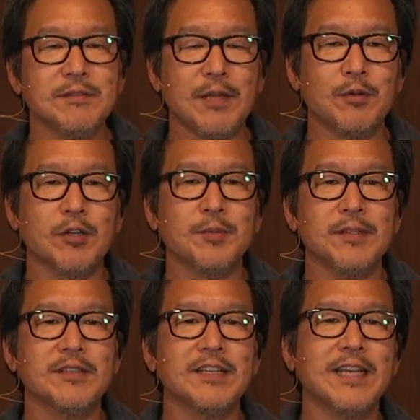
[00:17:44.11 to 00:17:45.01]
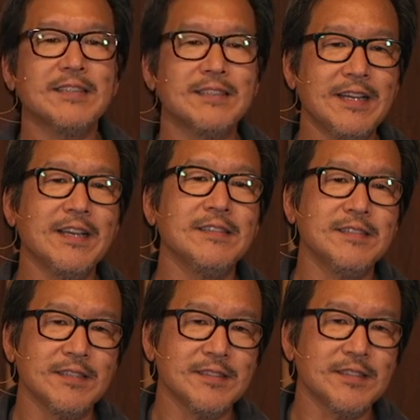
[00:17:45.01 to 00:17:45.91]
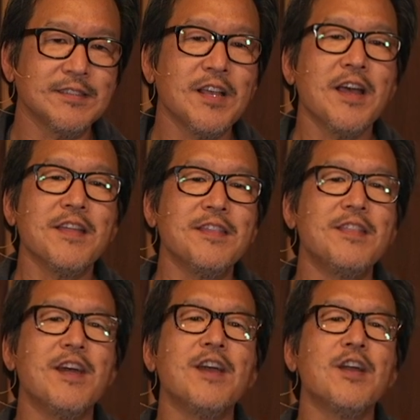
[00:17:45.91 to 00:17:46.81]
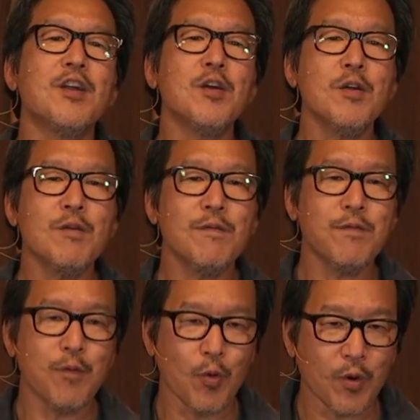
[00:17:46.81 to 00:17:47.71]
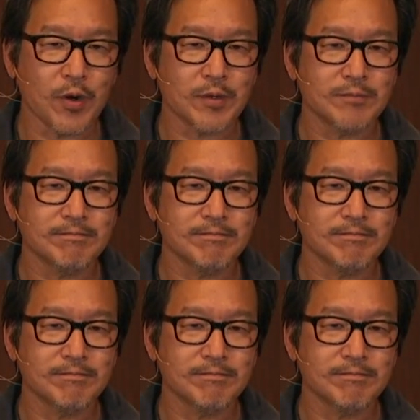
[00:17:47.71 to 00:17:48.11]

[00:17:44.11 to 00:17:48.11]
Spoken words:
that we're going to be looking at today, says this: therefore,